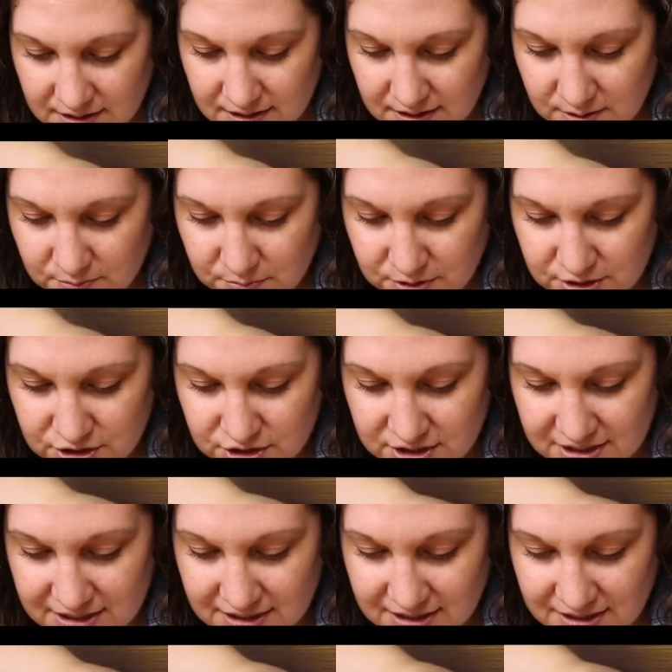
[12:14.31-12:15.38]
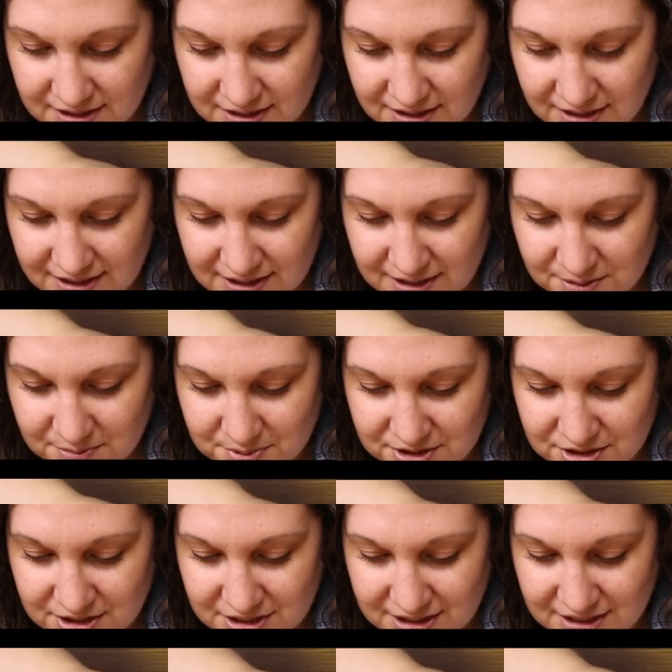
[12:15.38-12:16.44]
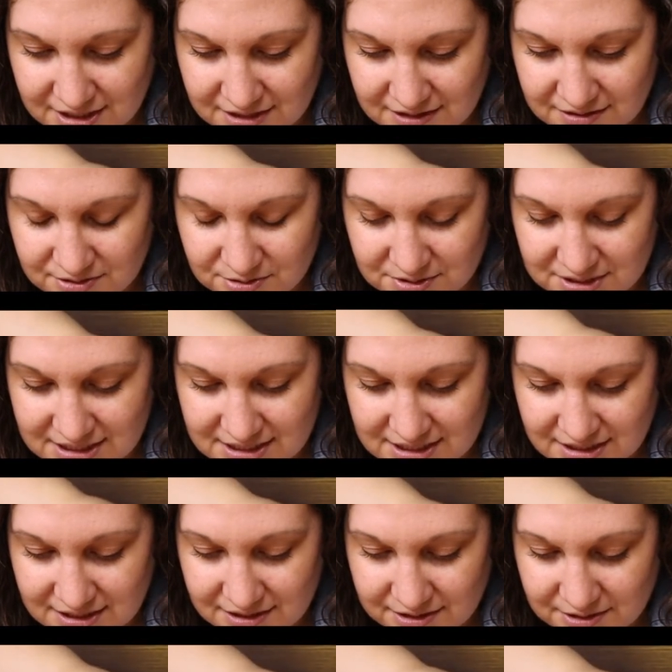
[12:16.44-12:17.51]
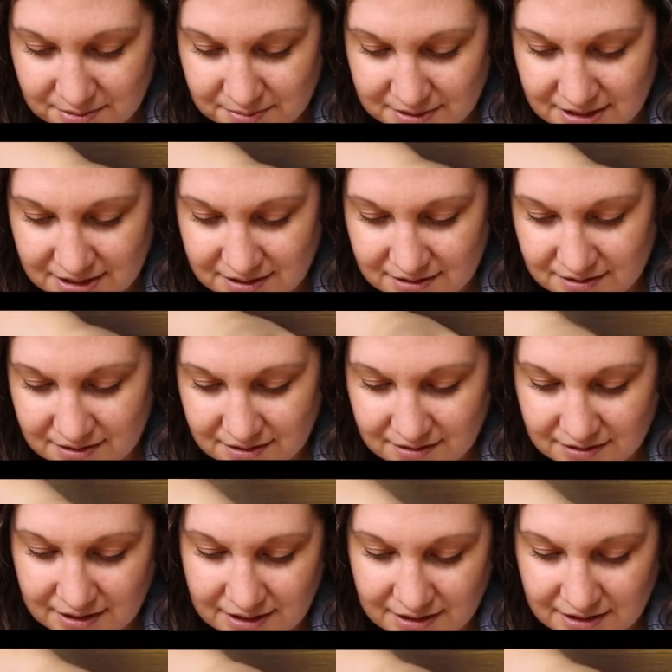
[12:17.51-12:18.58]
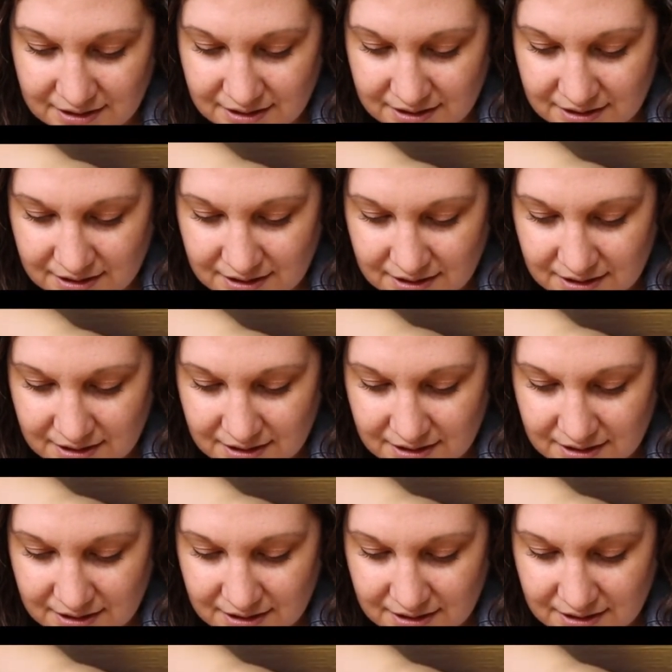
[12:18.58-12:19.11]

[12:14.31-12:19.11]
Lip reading: Kind of push it in. I kind of push it in, twist it a little bit. Okay.